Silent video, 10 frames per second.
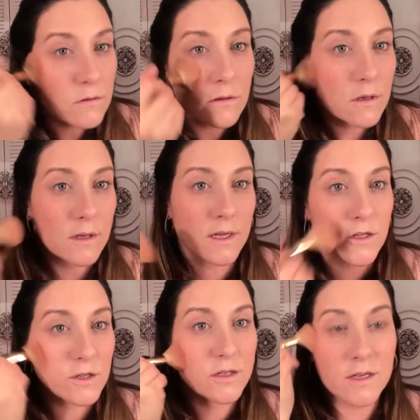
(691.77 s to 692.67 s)
And
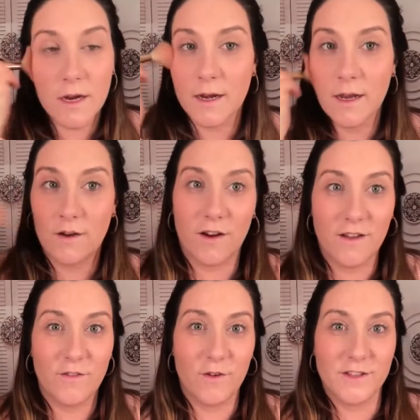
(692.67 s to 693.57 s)
that's just kind of how
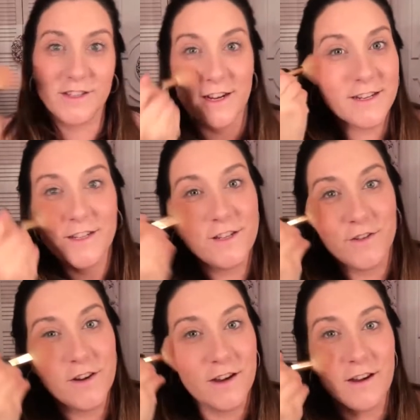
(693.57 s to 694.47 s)
I've always liked to do
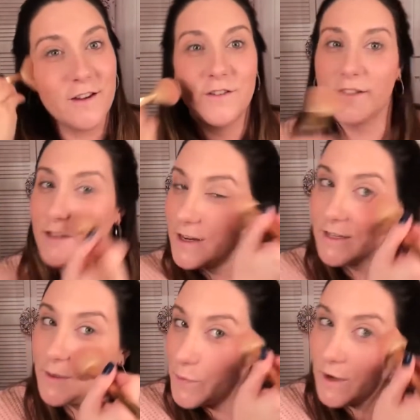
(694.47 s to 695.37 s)
it. I always like
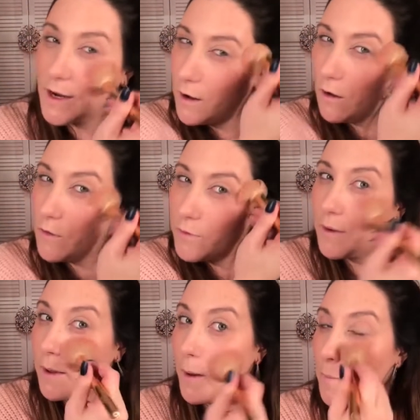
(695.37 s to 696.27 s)
to bring it all the
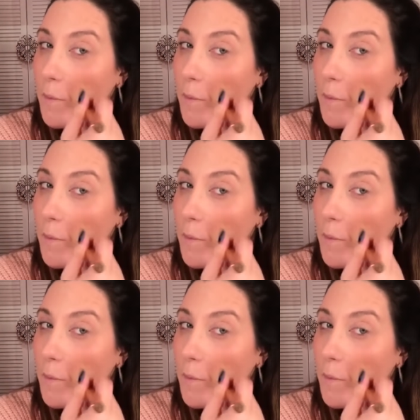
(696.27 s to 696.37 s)
way up.